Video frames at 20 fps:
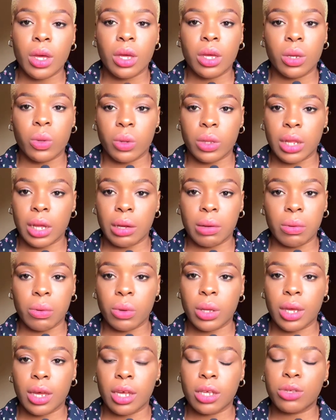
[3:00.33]
He was like,
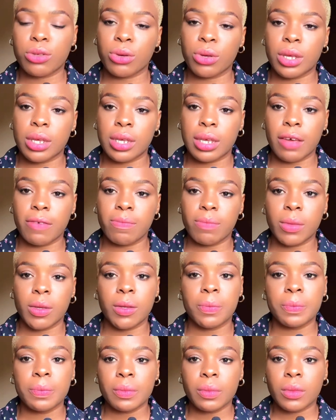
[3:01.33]
okay. So he gave me
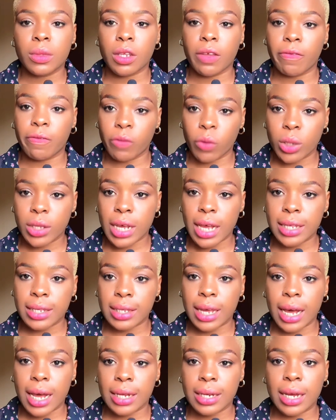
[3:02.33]
the voter's
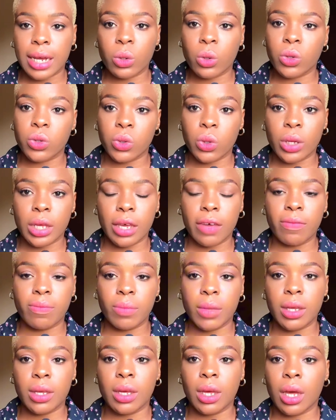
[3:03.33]
card and also gave
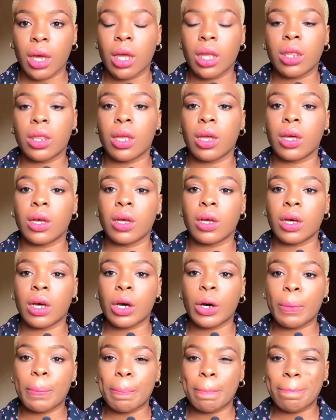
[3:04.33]
me
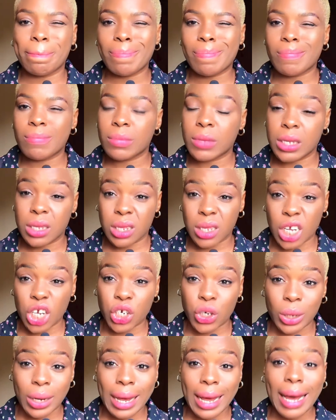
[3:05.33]
the his
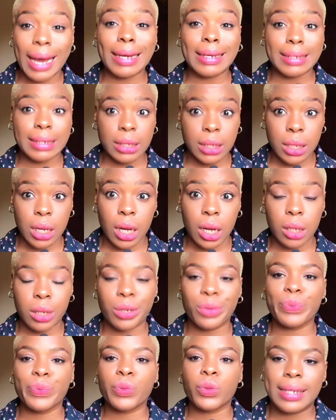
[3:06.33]
national ID card.
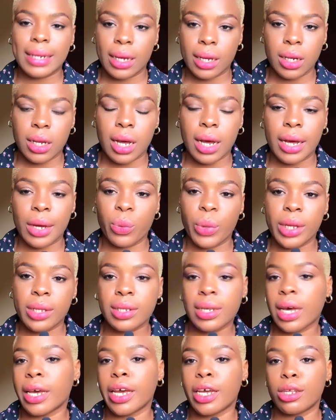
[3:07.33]
Then I went
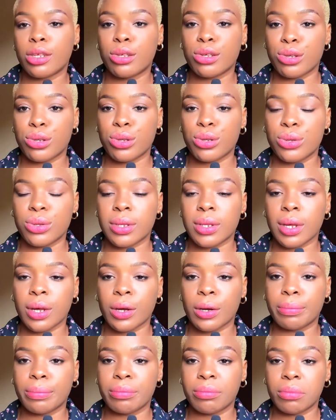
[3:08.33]
ahead to use
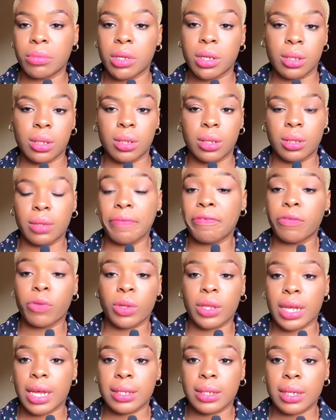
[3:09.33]
his
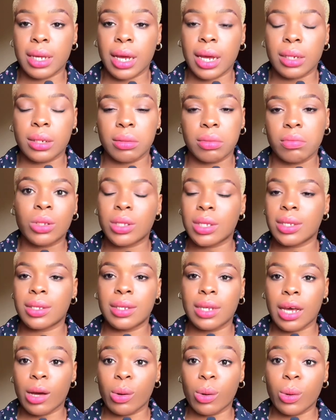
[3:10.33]
voter's card,
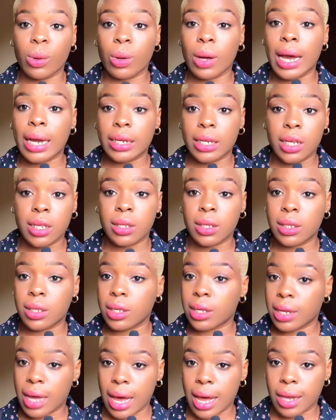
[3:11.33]
since they are all
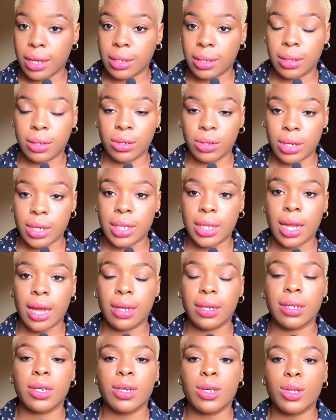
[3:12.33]
identity cards, you
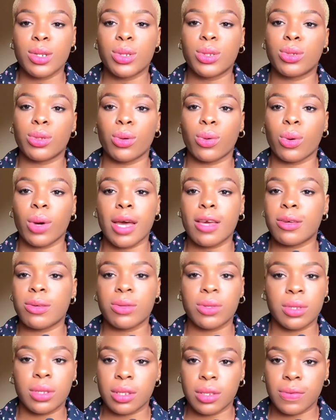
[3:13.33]
understand? So I
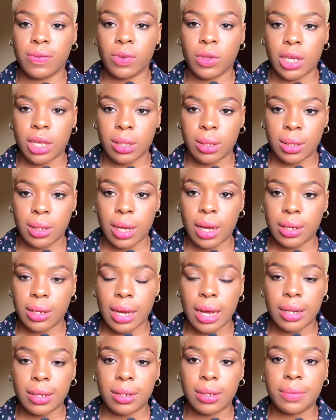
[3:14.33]
used his voter's card
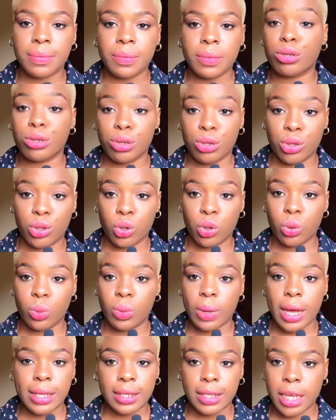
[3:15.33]
and YouTube
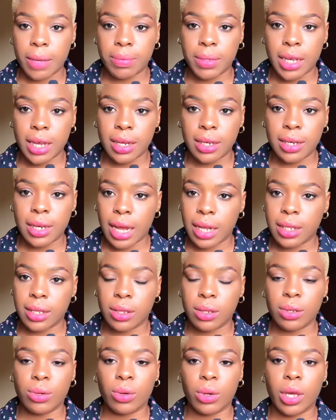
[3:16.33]
accepted
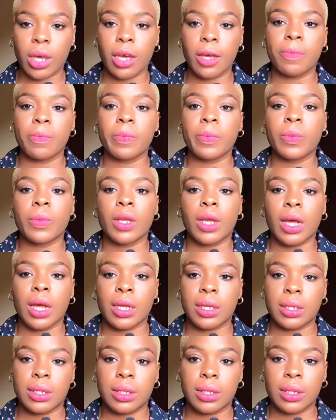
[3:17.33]
that, okay,
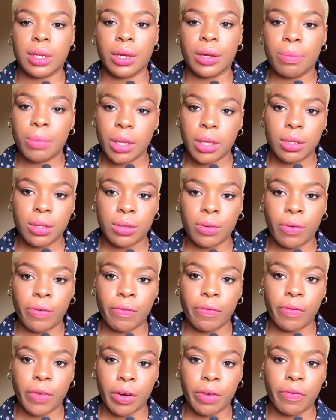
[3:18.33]
as a means
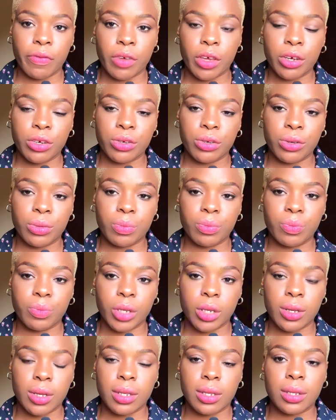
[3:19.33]
of verification,
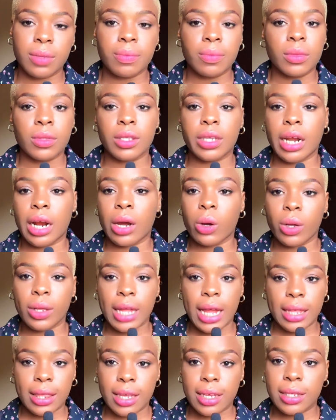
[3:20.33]
because there are
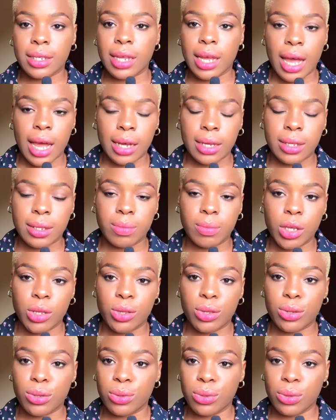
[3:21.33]
other things they asked me
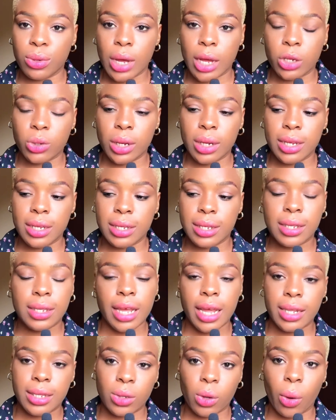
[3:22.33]
to actually
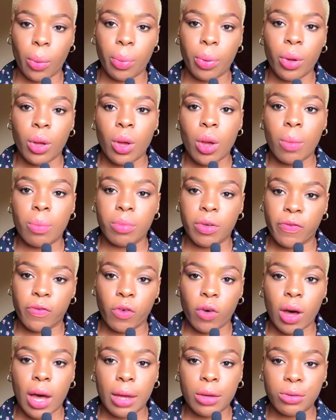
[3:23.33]
set up
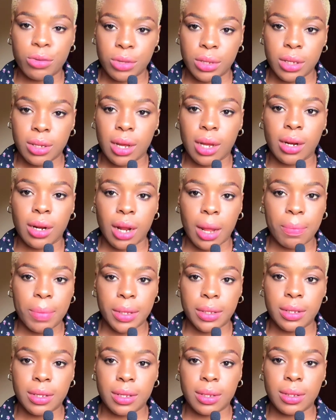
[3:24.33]
before using another
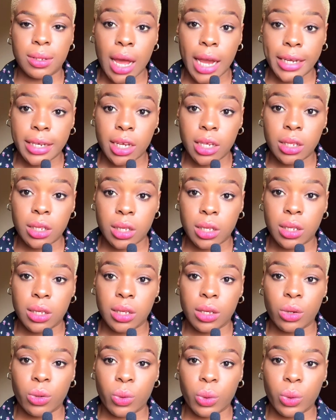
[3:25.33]
person's identity.